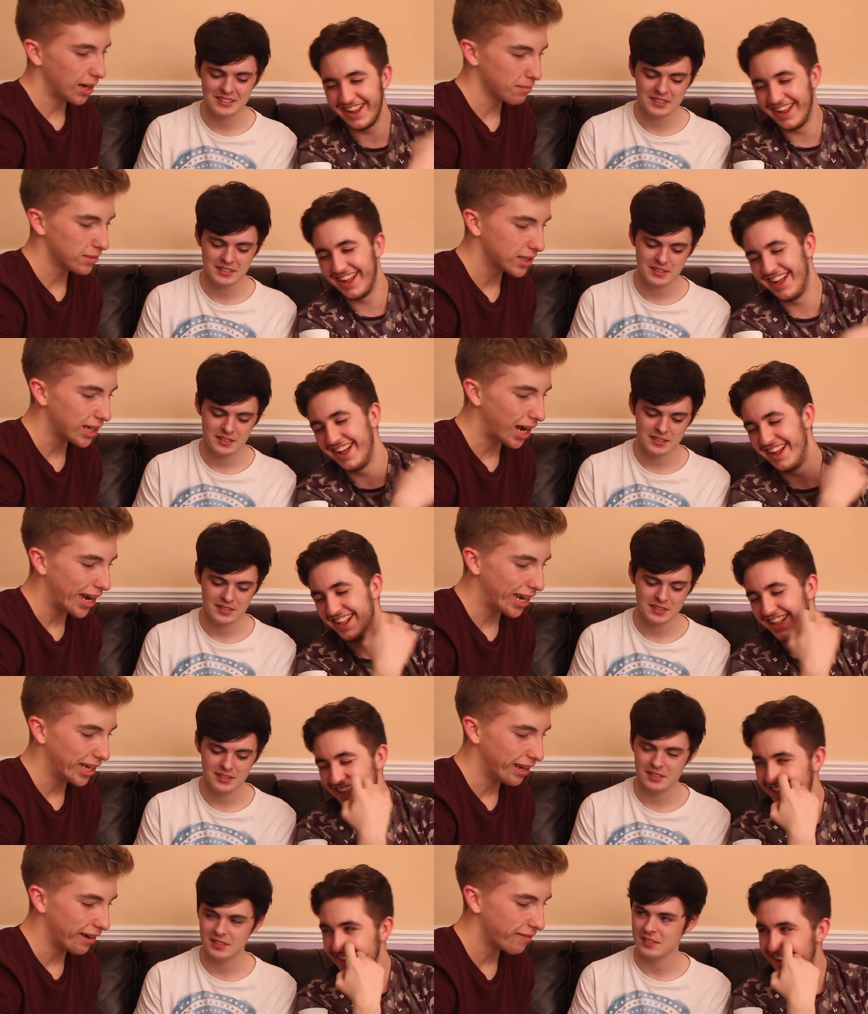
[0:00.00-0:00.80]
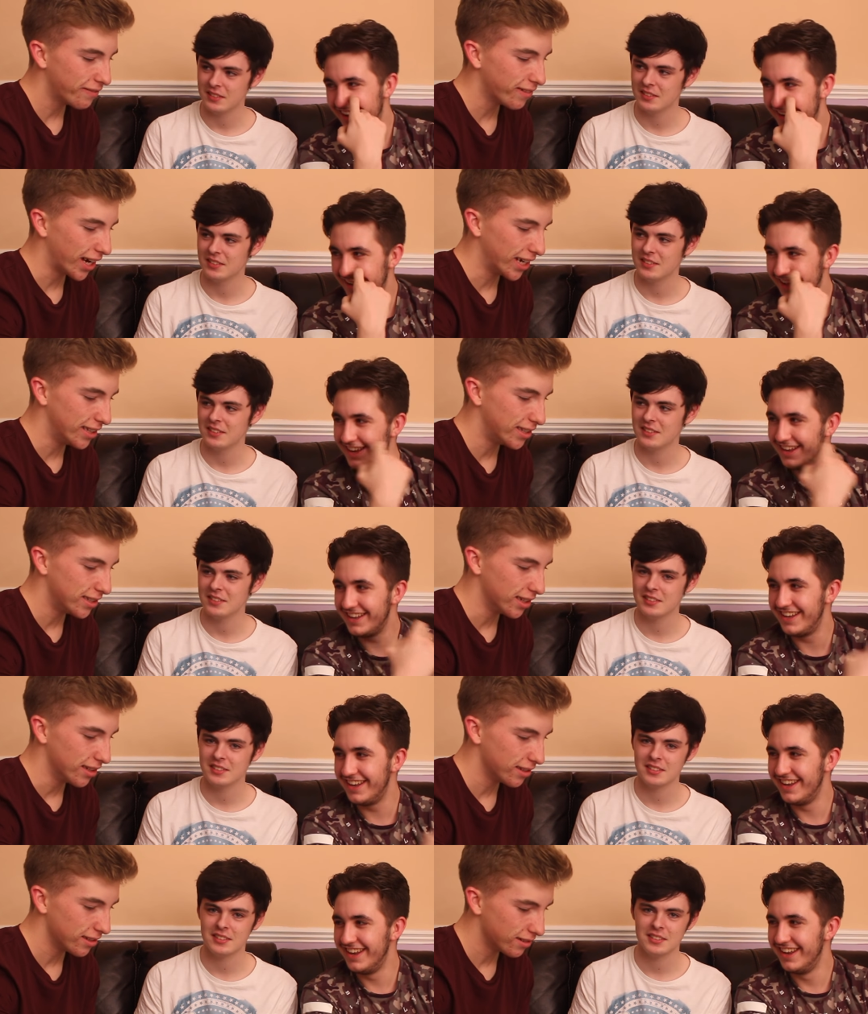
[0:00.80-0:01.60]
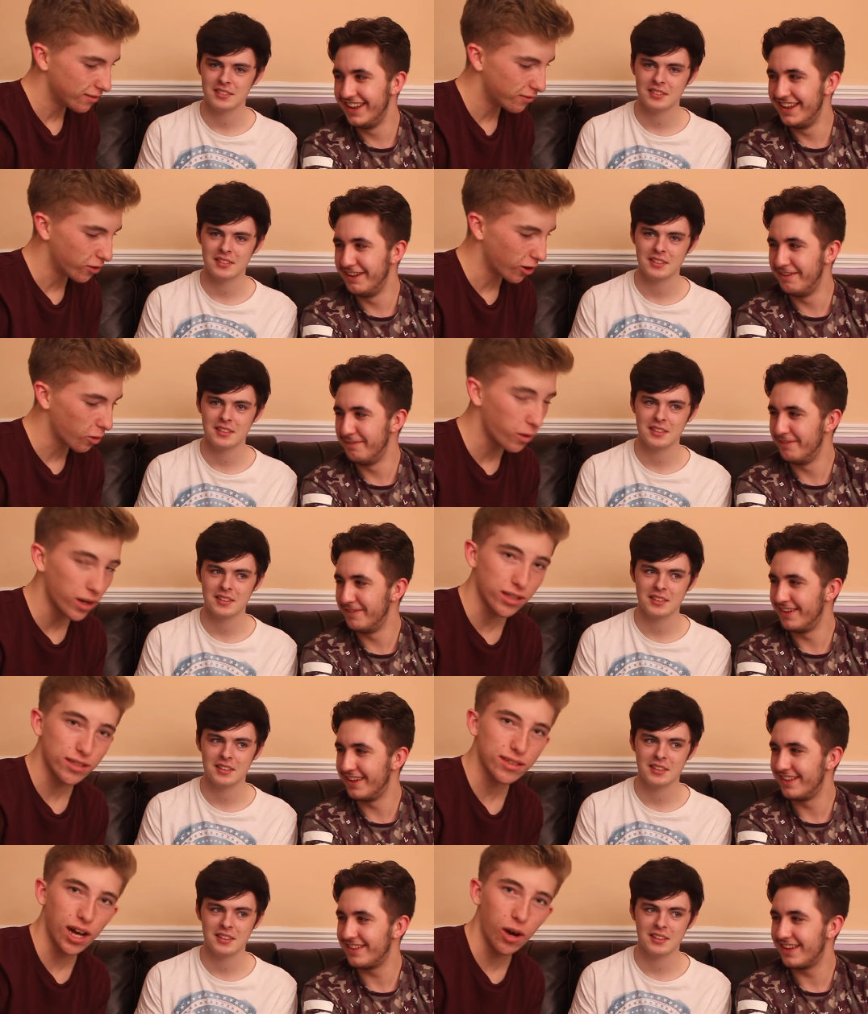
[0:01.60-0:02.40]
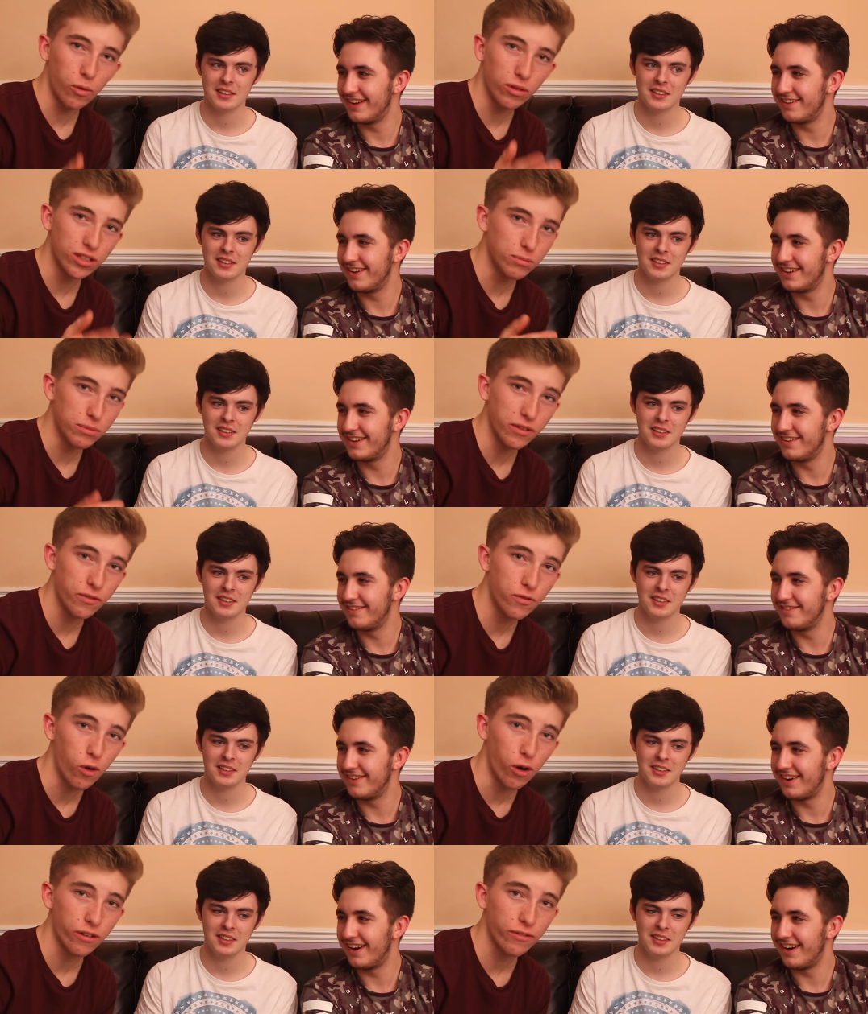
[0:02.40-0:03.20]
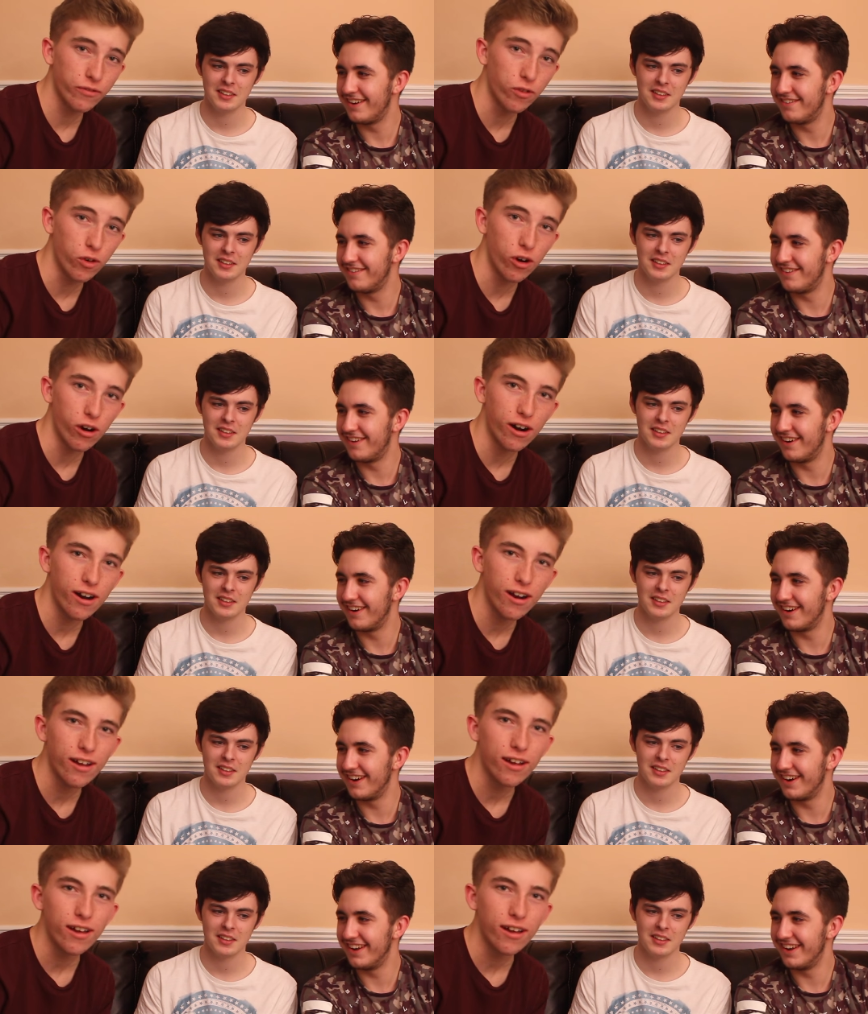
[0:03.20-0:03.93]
Speaker 1: I'm tired of fighting. For once, I want to be fought for.